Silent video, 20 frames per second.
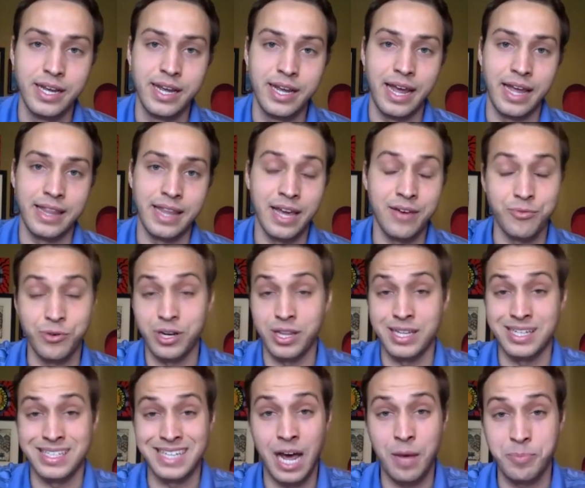And they have one of the
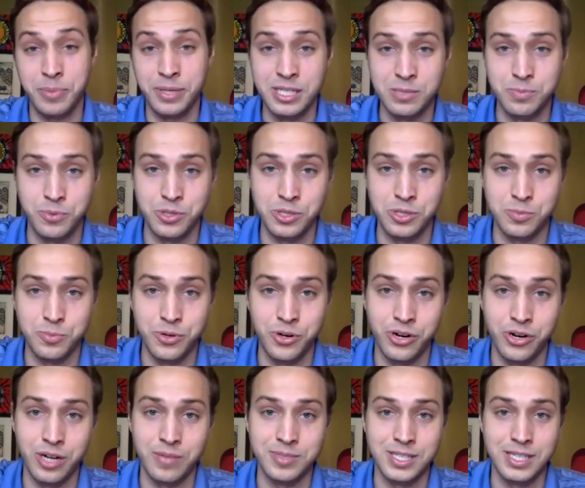top esports
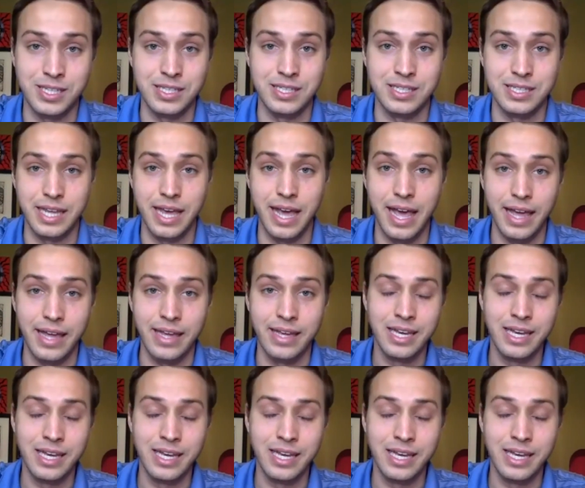programs to this day.